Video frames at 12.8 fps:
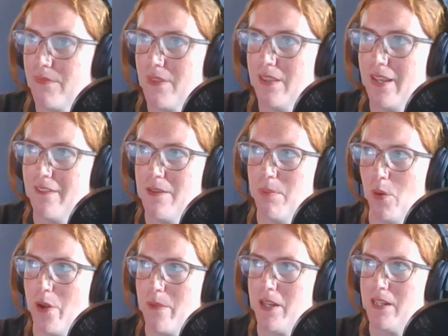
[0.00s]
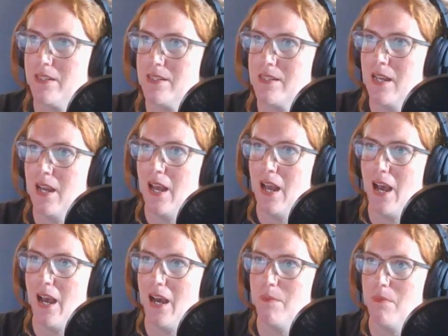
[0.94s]
their employment.
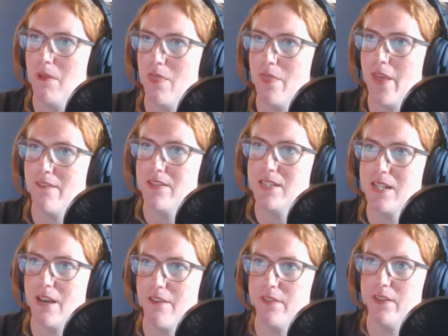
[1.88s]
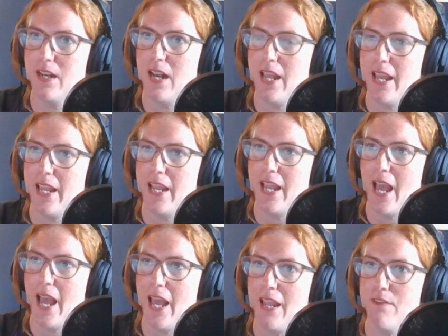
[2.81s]
There is
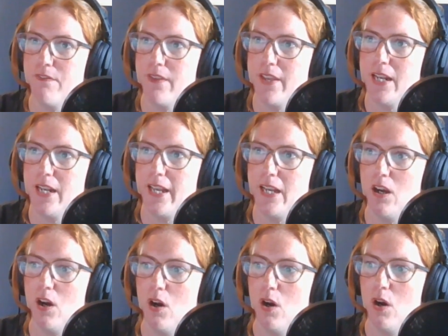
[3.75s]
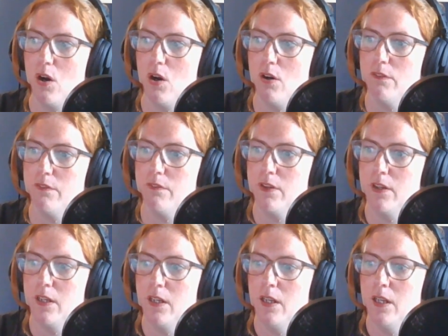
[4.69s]
definitely a feeling of
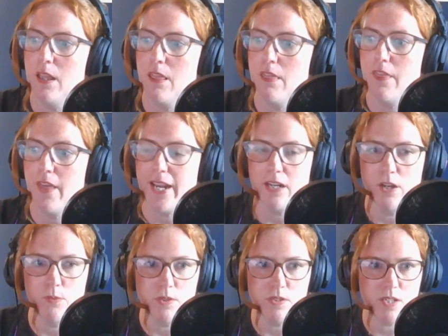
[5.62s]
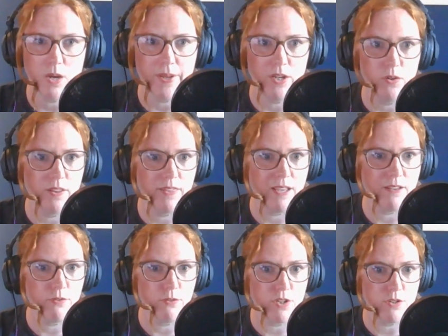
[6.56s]
they know what's going on and
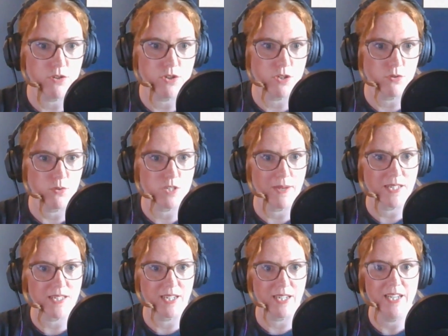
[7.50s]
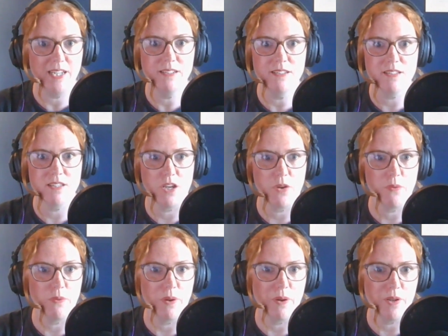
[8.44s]
therefore you should automatically.
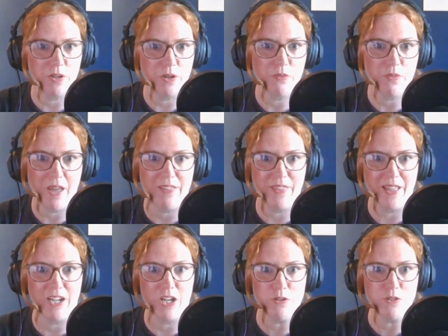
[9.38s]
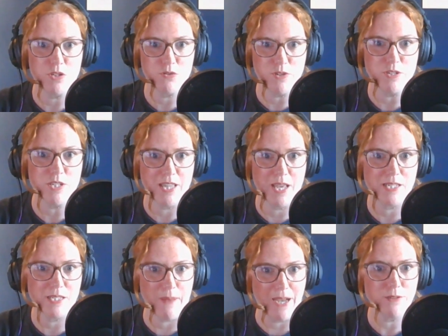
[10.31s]
So, and that goes through to their
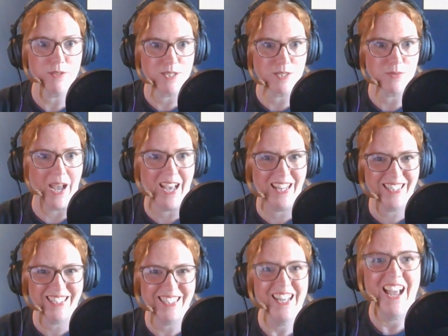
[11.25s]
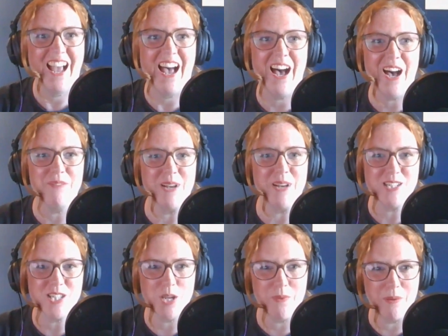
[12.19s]
spouse as well.
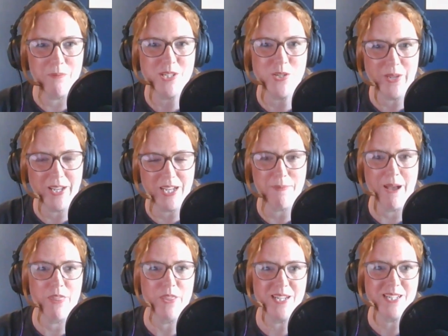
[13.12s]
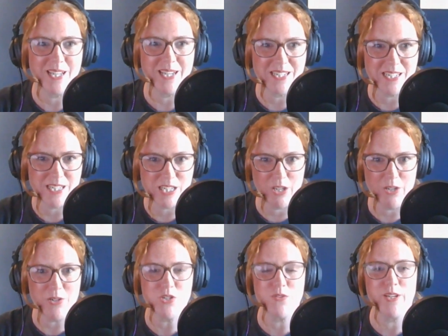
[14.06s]
And so when we're talking about things like
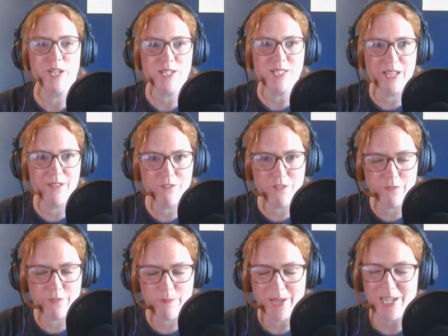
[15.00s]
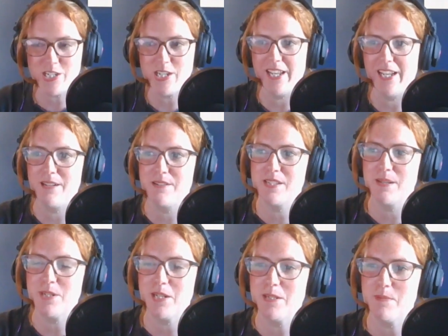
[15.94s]
disclosure and asking for information, it can
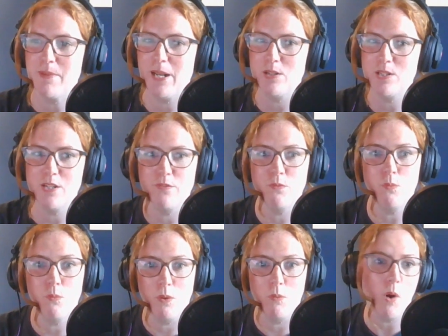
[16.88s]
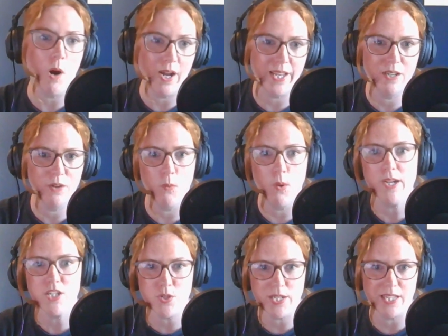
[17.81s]
sometimes be a lot of, well, why?
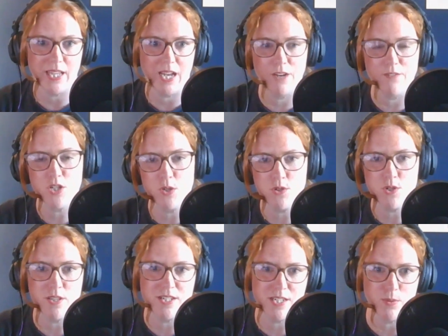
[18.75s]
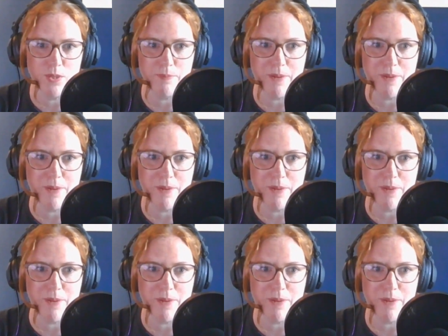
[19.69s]
Why do you need that? I've told you this is what the